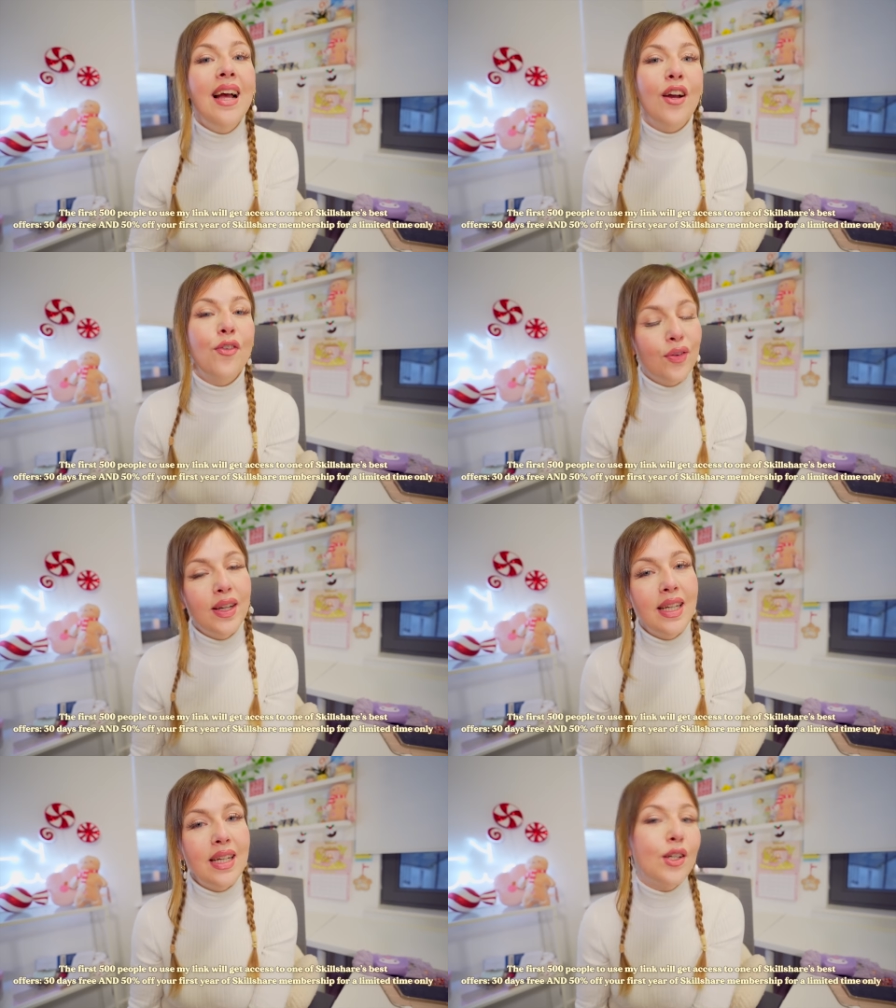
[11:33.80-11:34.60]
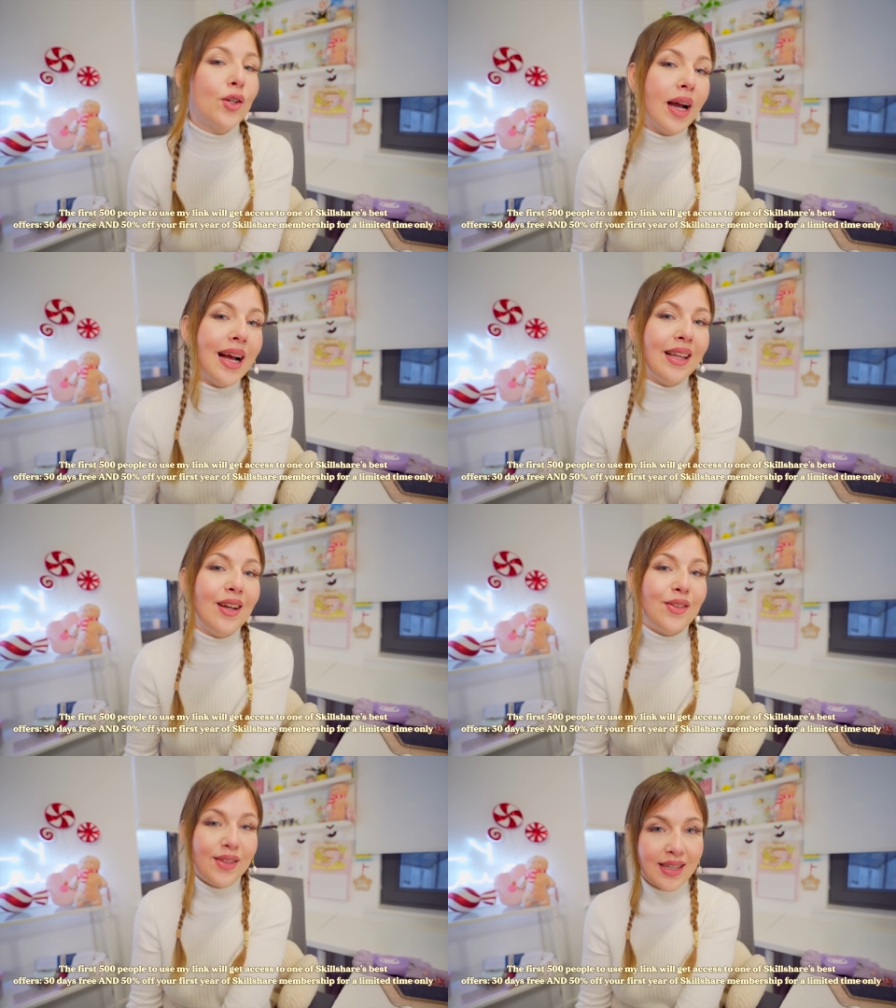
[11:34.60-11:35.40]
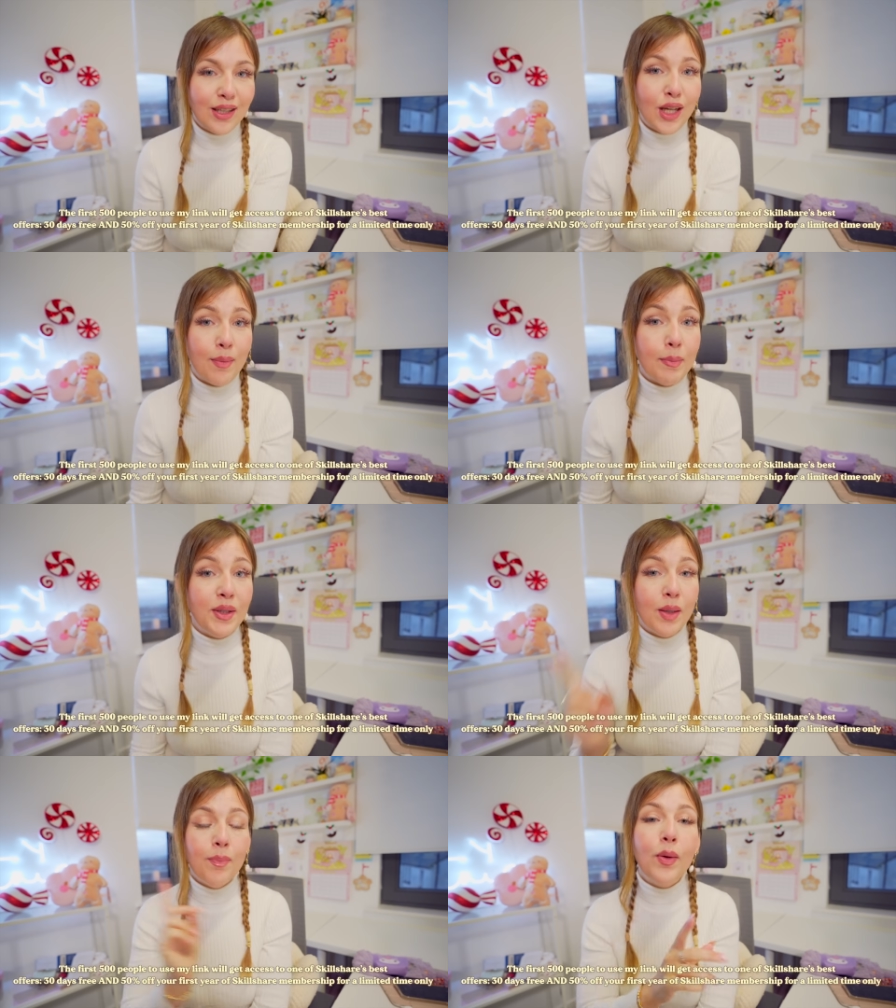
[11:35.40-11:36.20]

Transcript: a free trial of Skillshare membership.